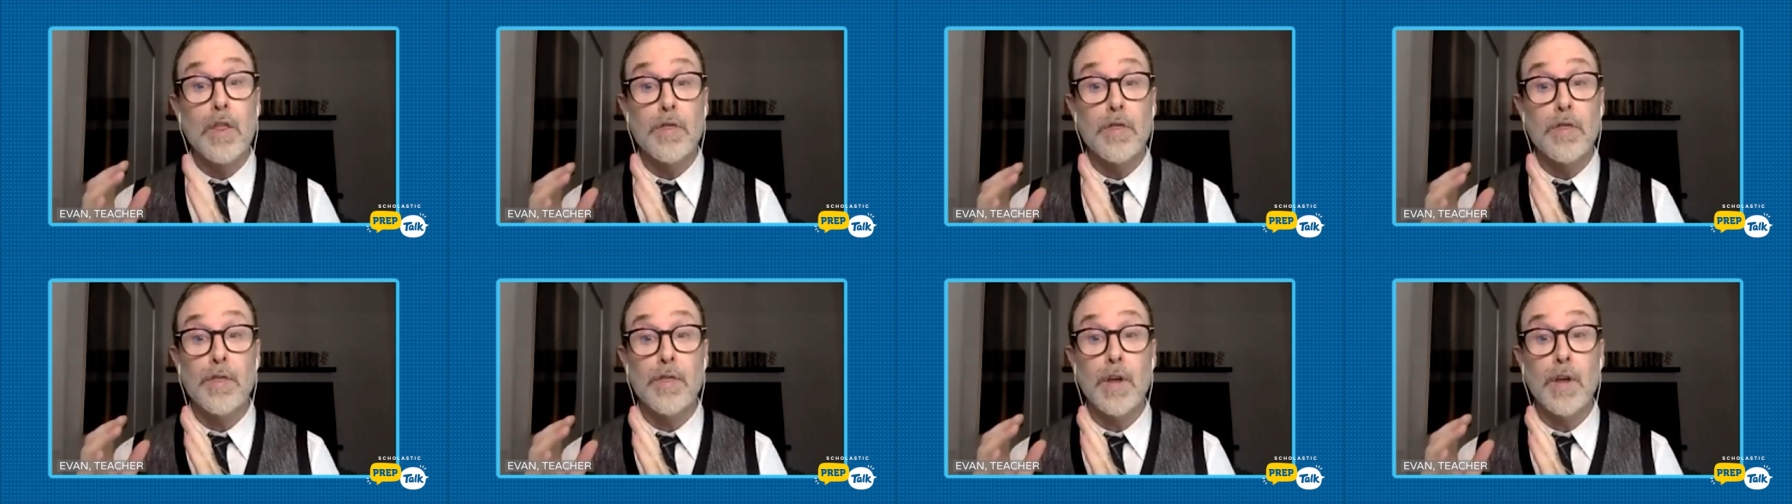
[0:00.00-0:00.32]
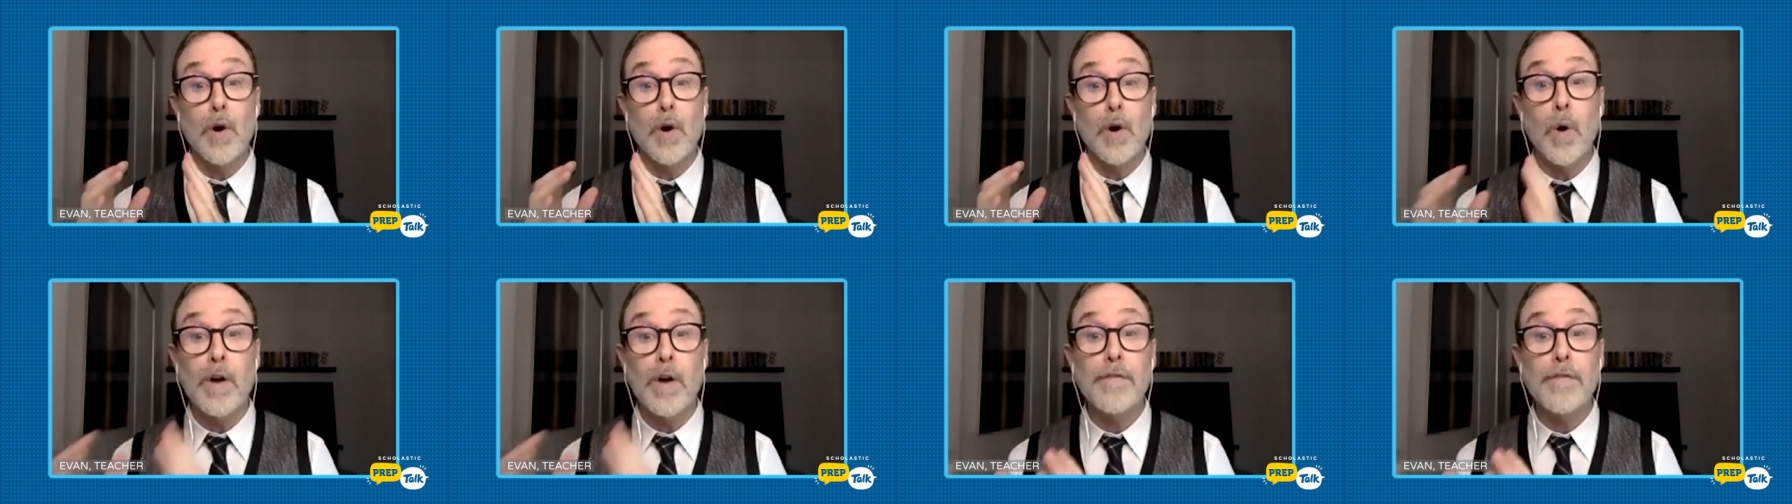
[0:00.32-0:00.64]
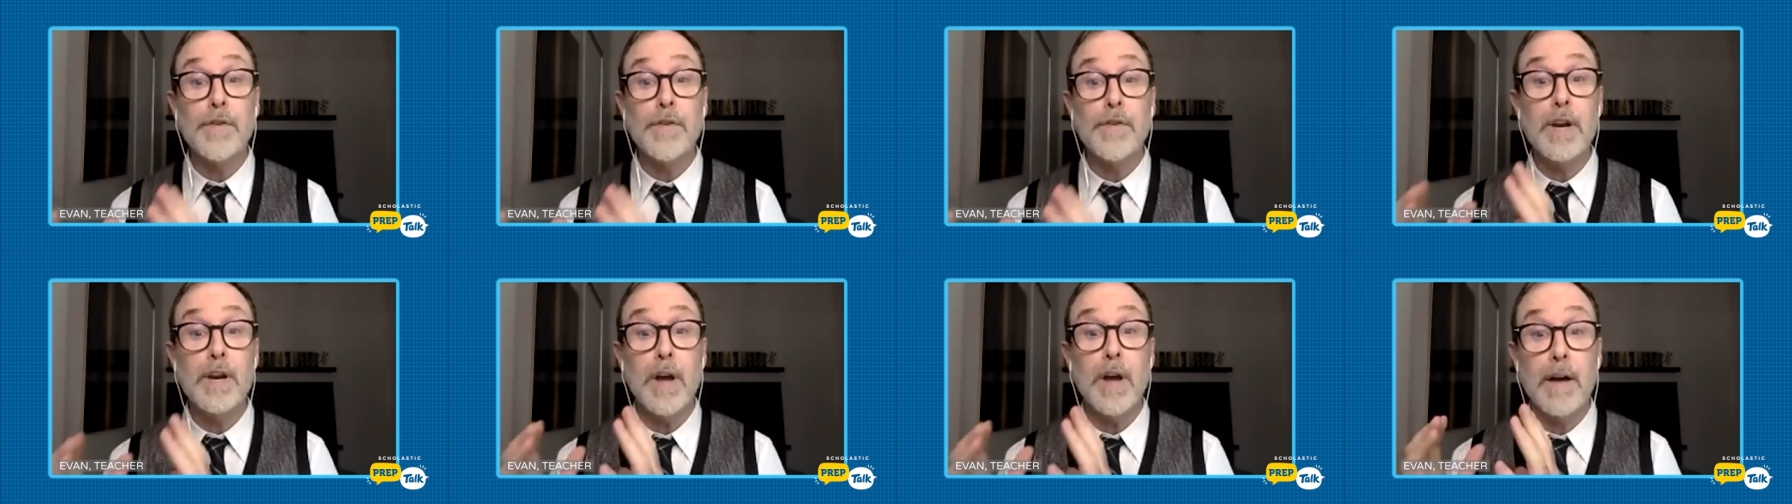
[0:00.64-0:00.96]
The
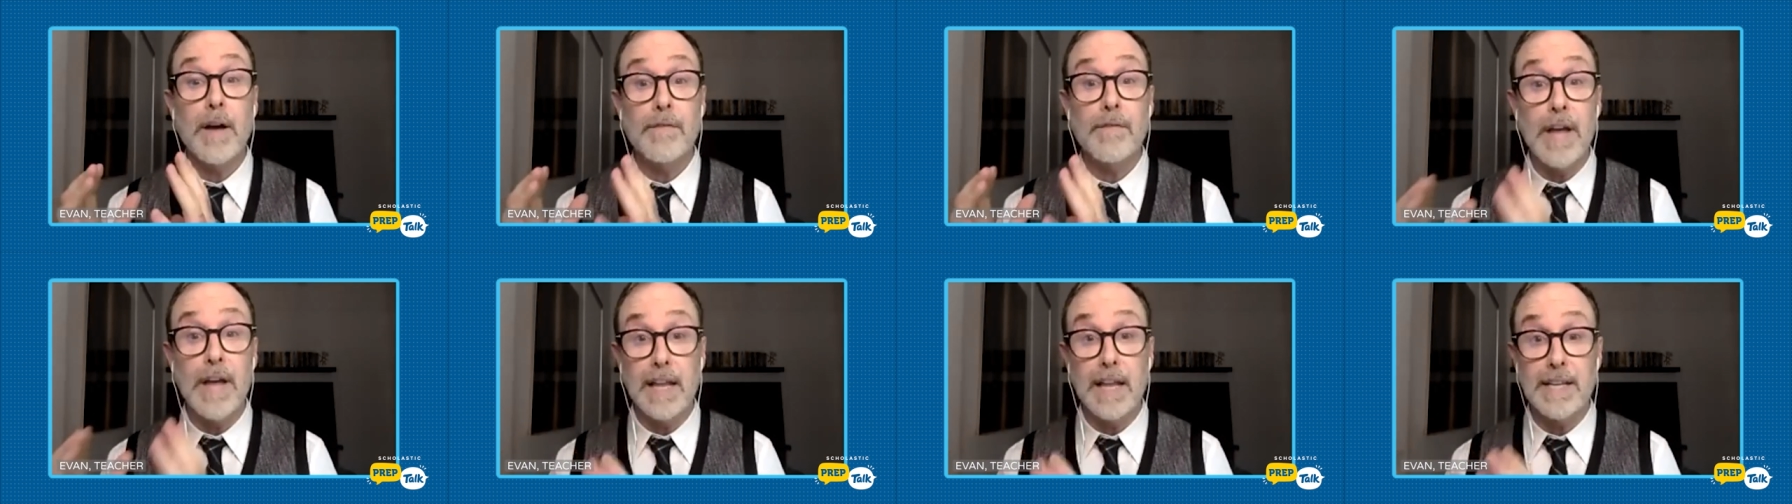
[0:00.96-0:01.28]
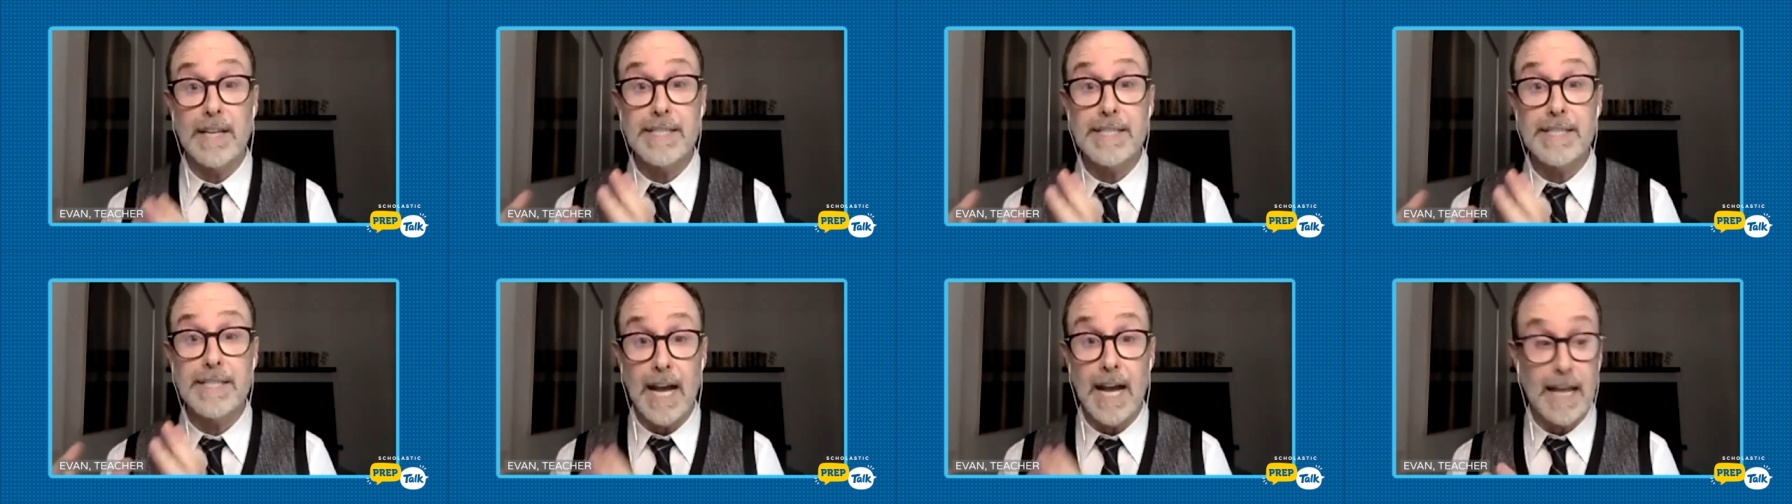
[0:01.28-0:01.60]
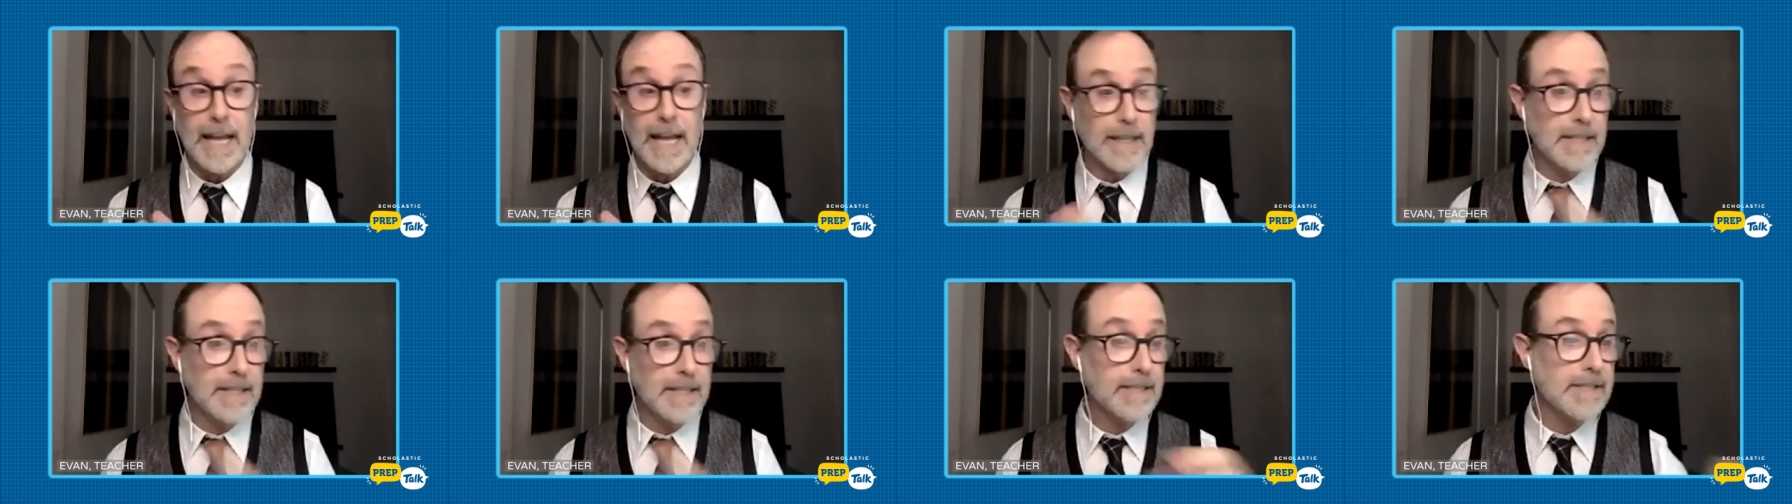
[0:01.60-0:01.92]
Orphan of Ellis
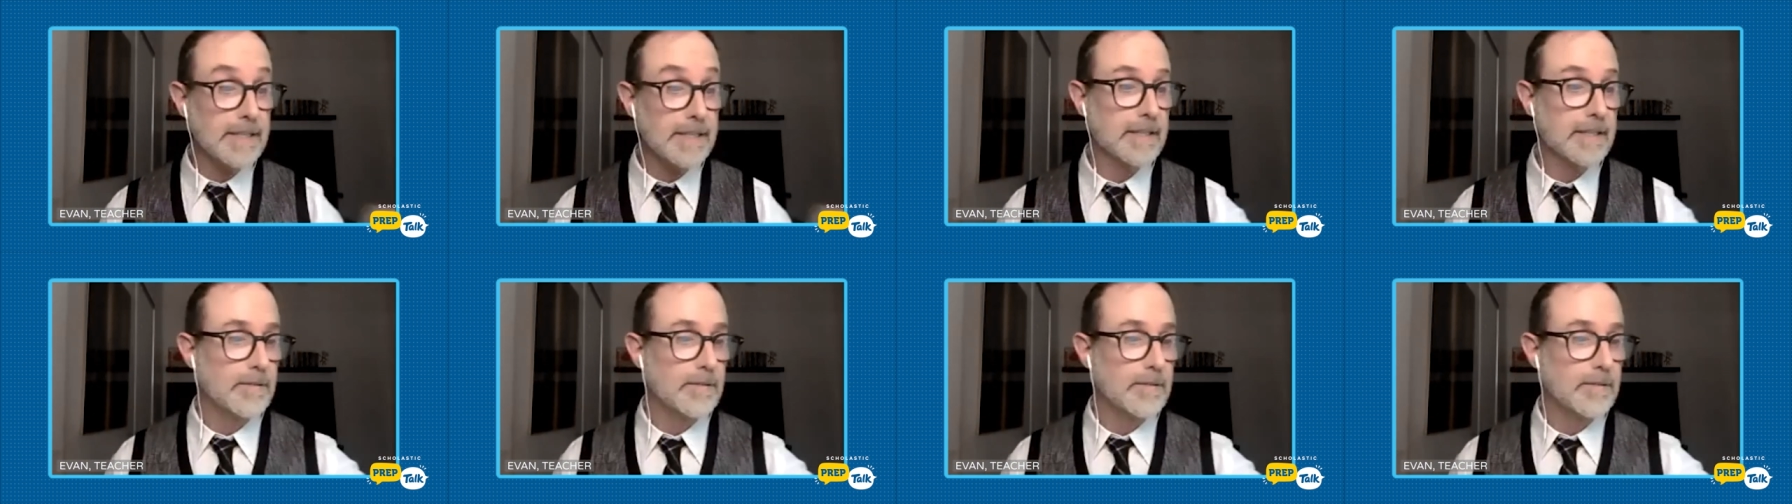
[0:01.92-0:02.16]
Island,